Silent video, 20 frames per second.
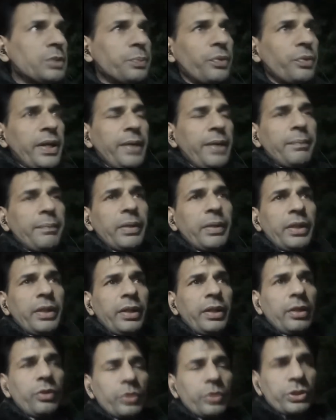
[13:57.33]
providing
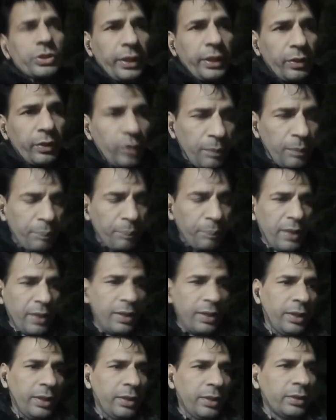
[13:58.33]
material to secular
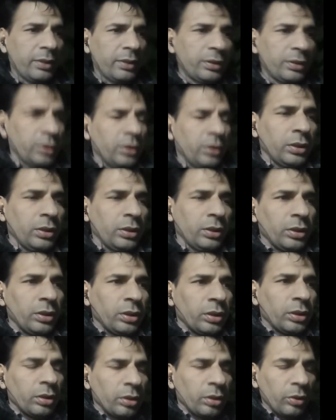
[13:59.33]
party
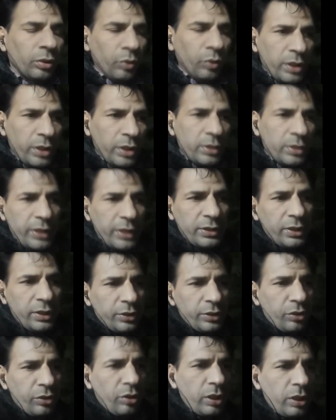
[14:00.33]
known as
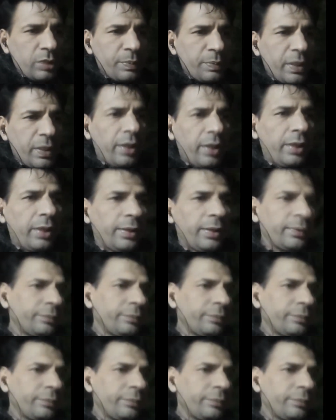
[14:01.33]
Nationalist Congress Party